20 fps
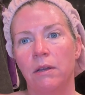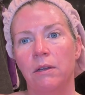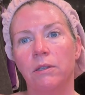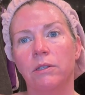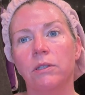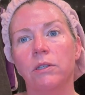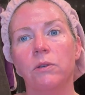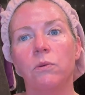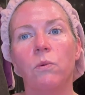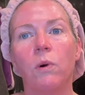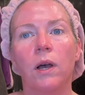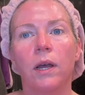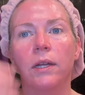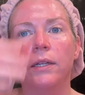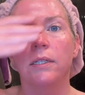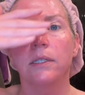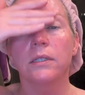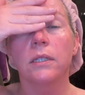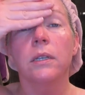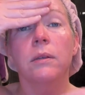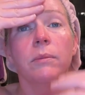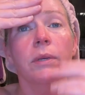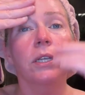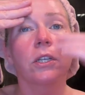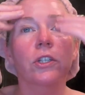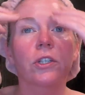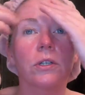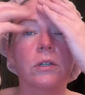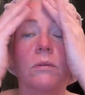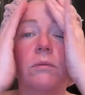So you want to make
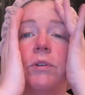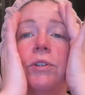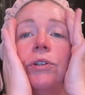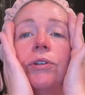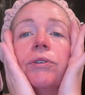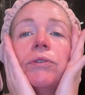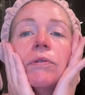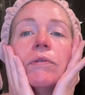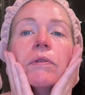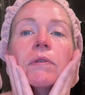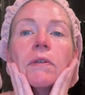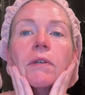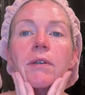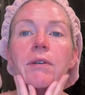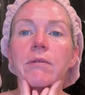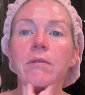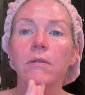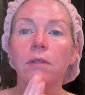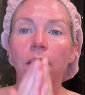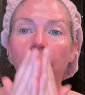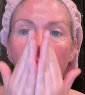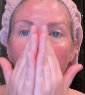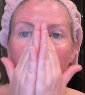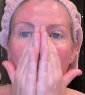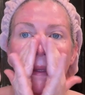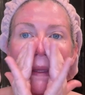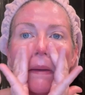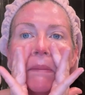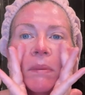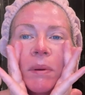sure when you're using
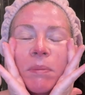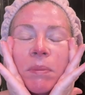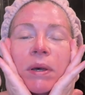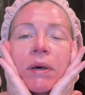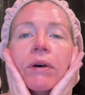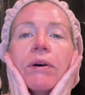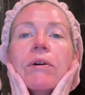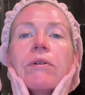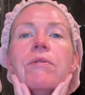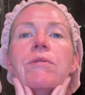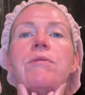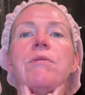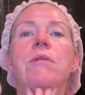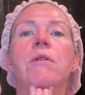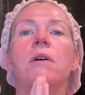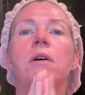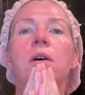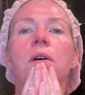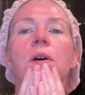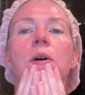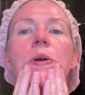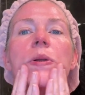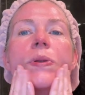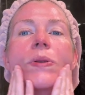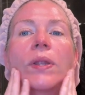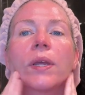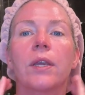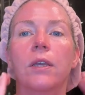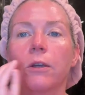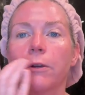that Emepelle
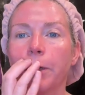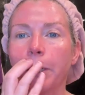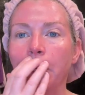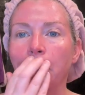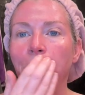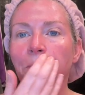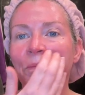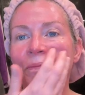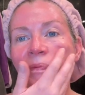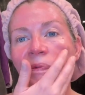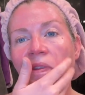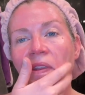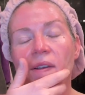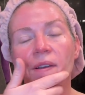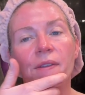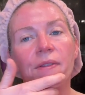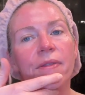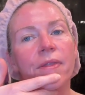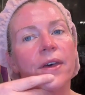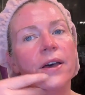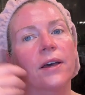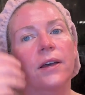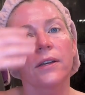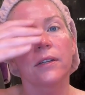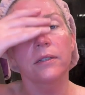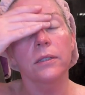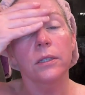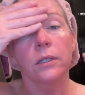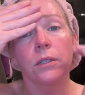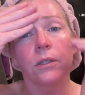night cream
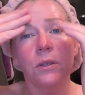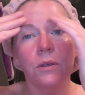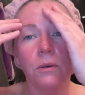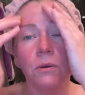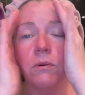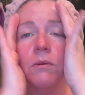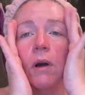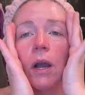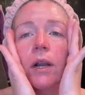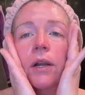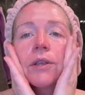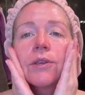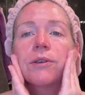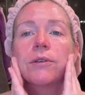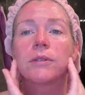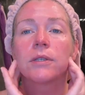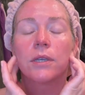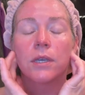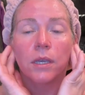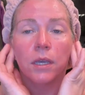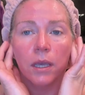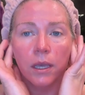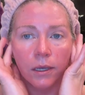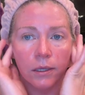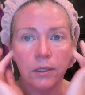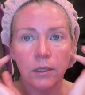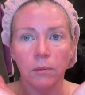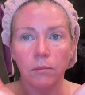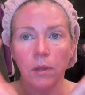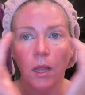that you are using a
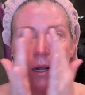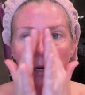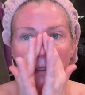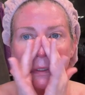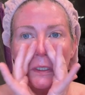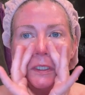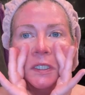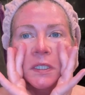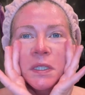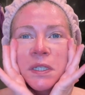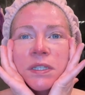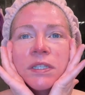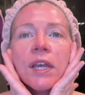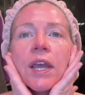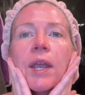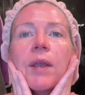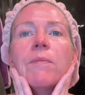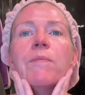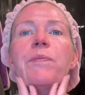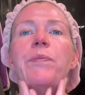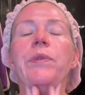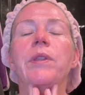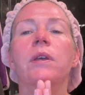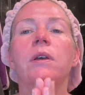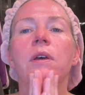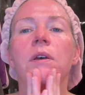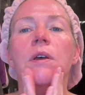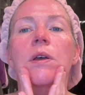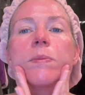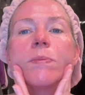sunblock during the day
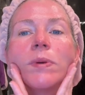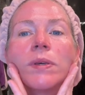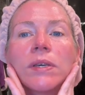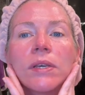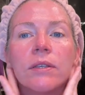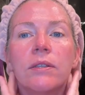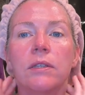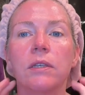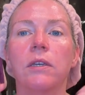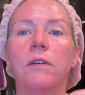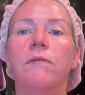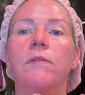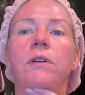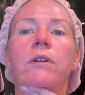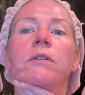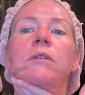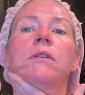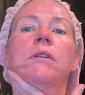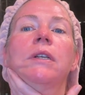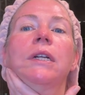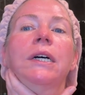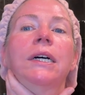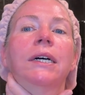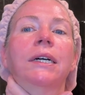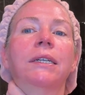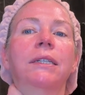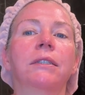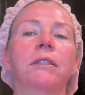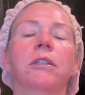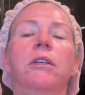because if you're
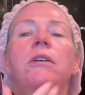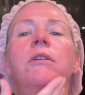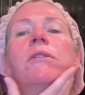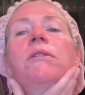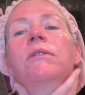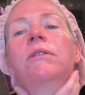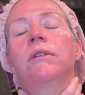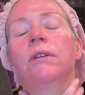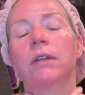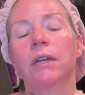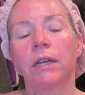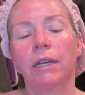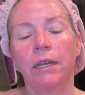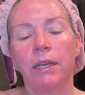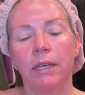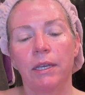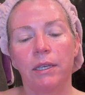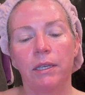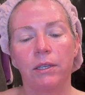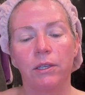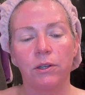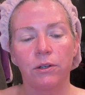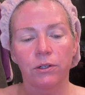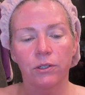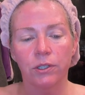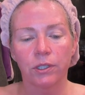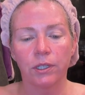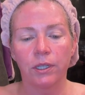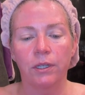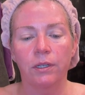not, your
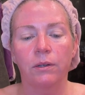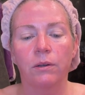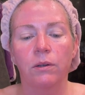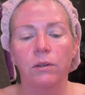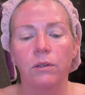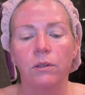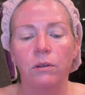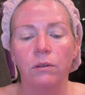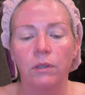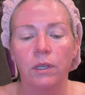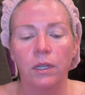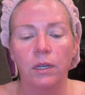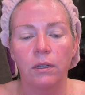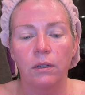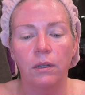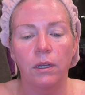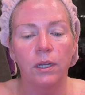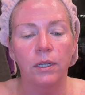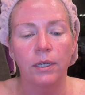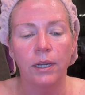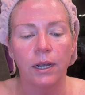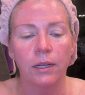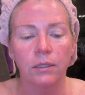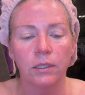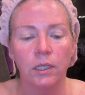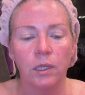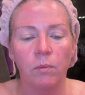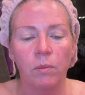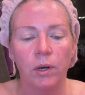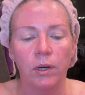skin, you'll get a
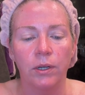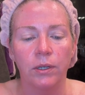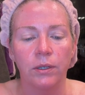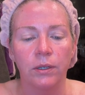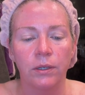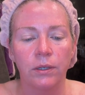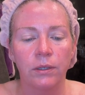nasty burn.